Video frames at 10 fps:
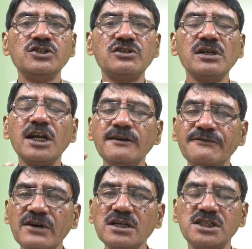
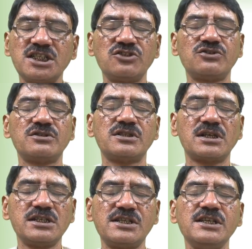Children were
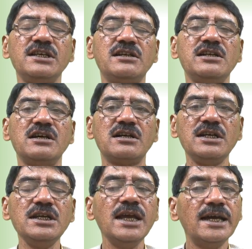seeing
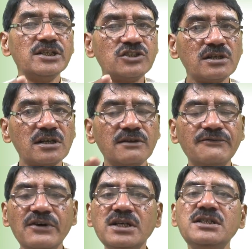clearly.
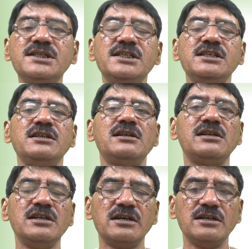Children weren't seeing
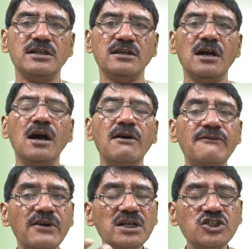clearly.
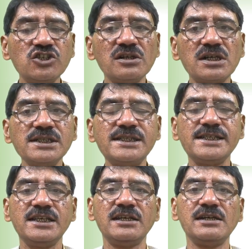Were children
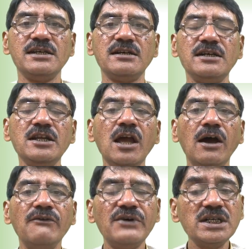seeing clearly?
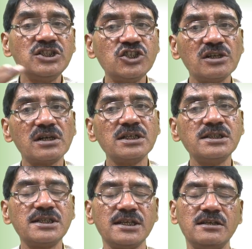Weren't children
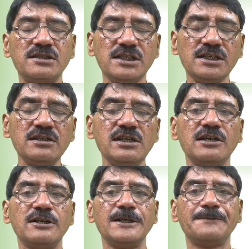seeing
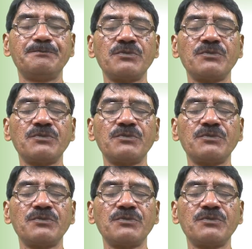clearly?